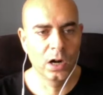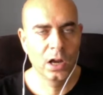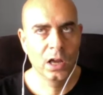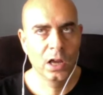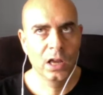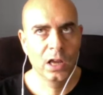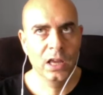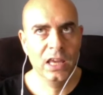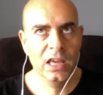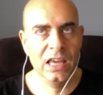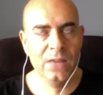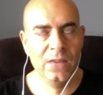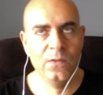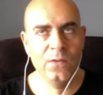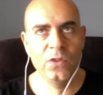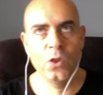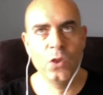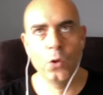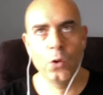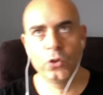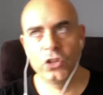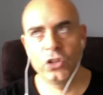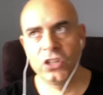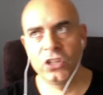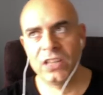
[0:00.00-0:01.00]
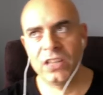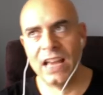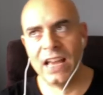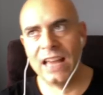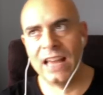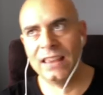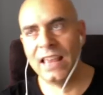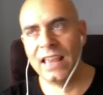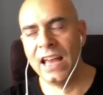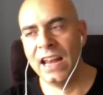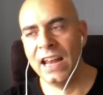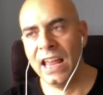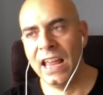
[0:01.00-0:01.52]
even though she's at
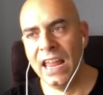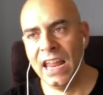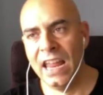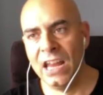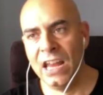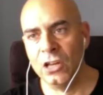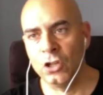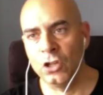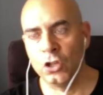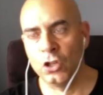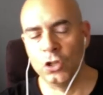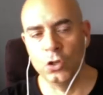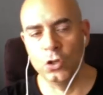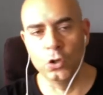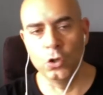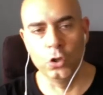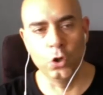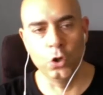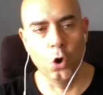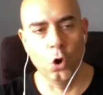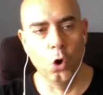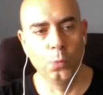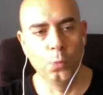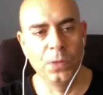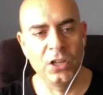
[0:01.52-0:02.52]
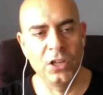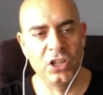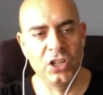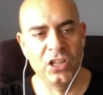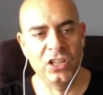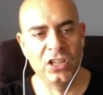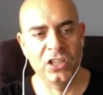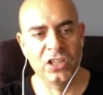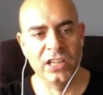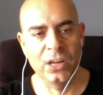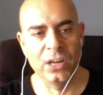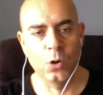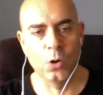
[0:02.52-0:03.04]
that age, you hope that she
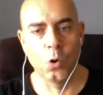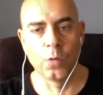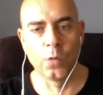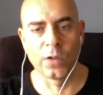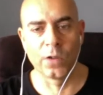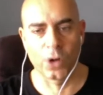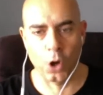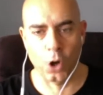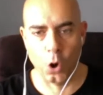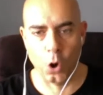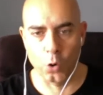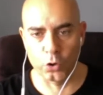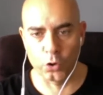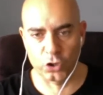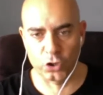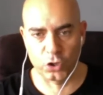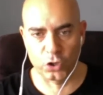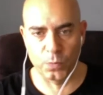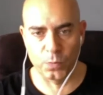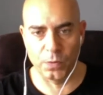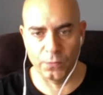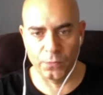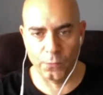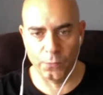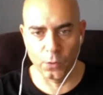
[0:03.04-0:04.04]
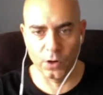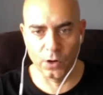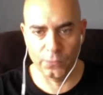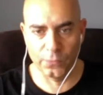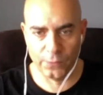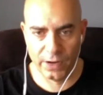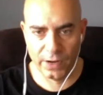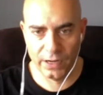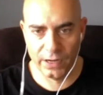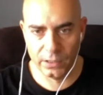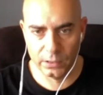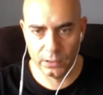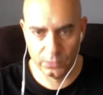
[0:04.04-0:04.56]
doesn't get overcoached before a
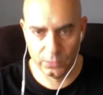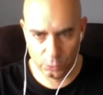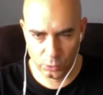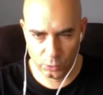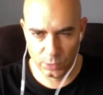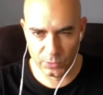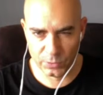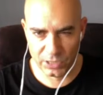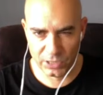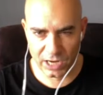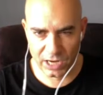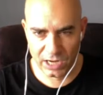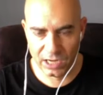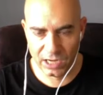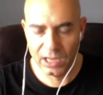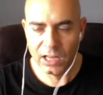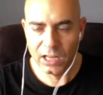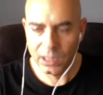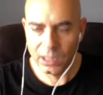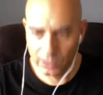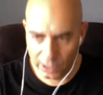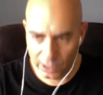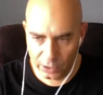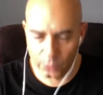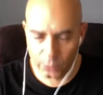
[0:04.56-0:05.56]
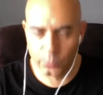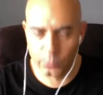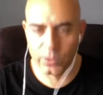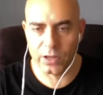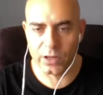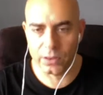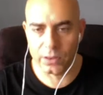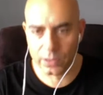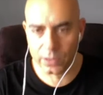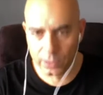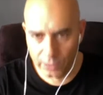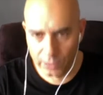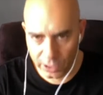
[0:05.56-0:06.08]
fight. You know what I'm saying? Let her breathe.
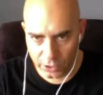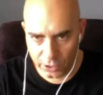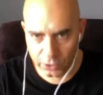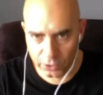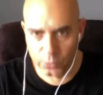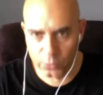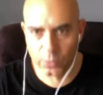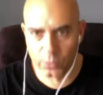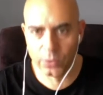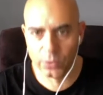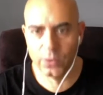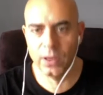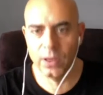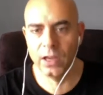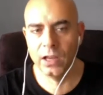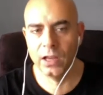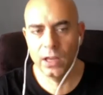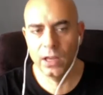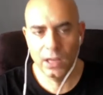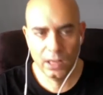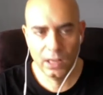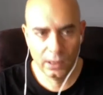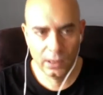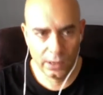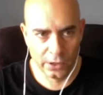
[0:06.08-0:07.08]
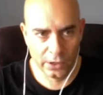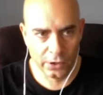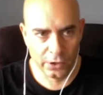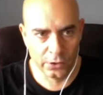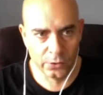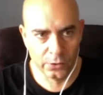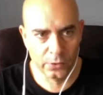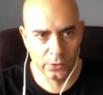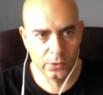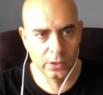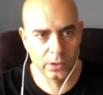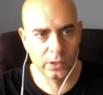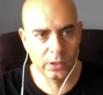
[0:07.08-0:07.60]
Let her do her thing. Let her
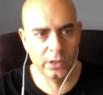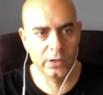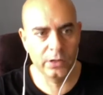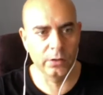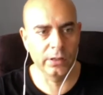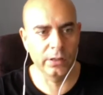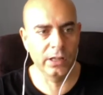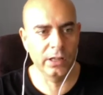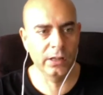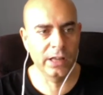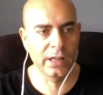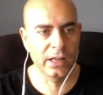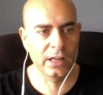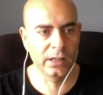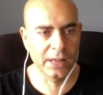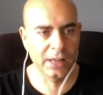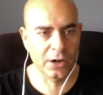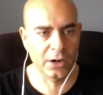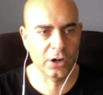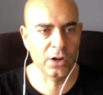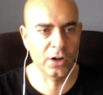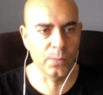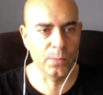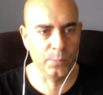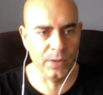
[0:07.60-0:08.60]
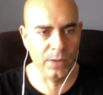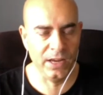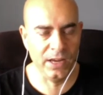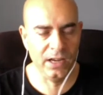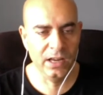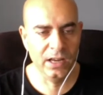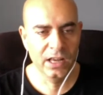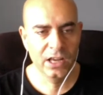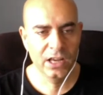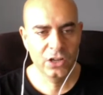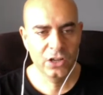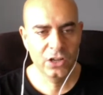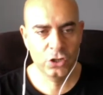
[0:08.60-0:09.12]
do her. Let her compete.
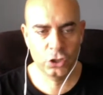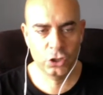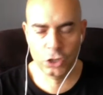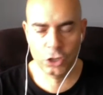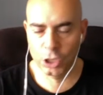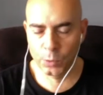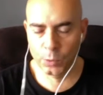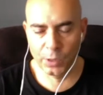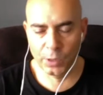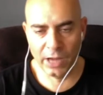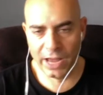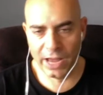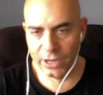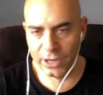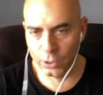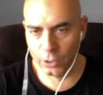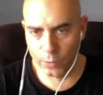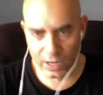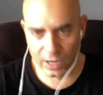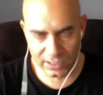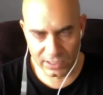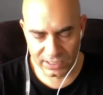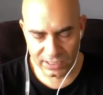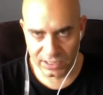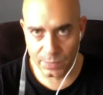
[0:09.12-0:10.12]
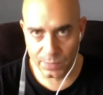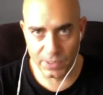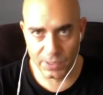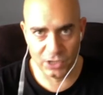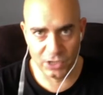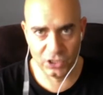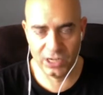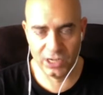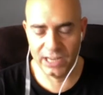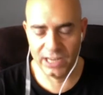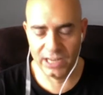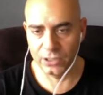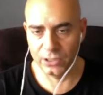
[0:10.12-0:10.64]
She's going to rely on her wrestling the minute she
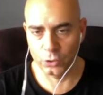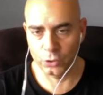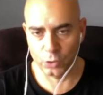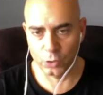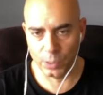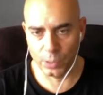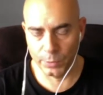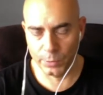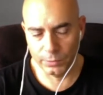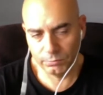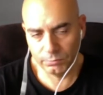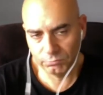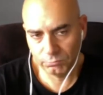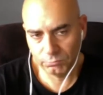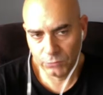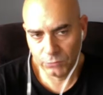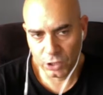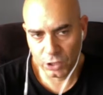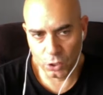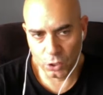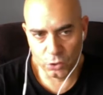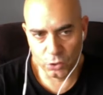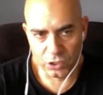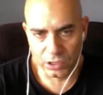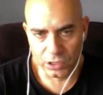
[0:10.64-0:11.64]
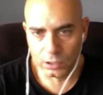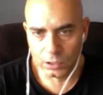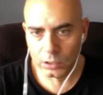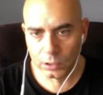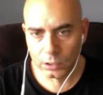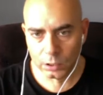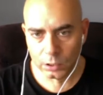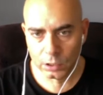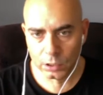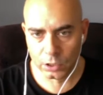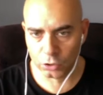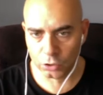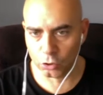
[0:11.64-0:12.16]
gets in trouble. Use it.
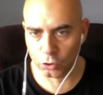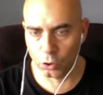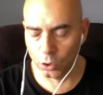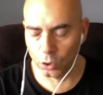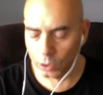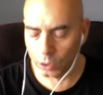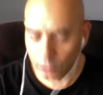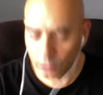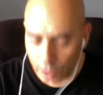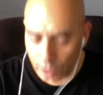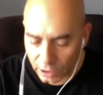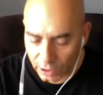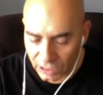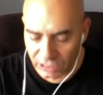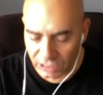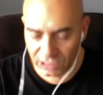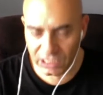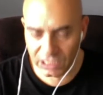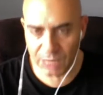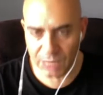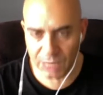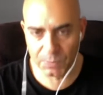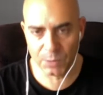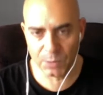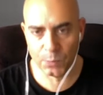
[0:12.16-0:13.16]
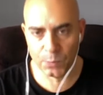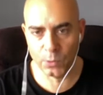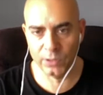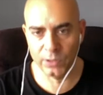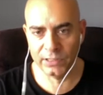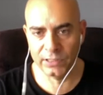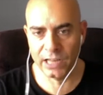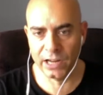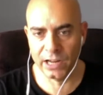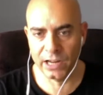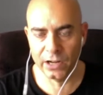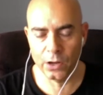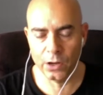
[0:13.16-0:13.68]
Control. Keep your opponent
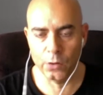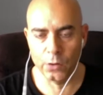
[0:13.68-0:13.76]
down and go.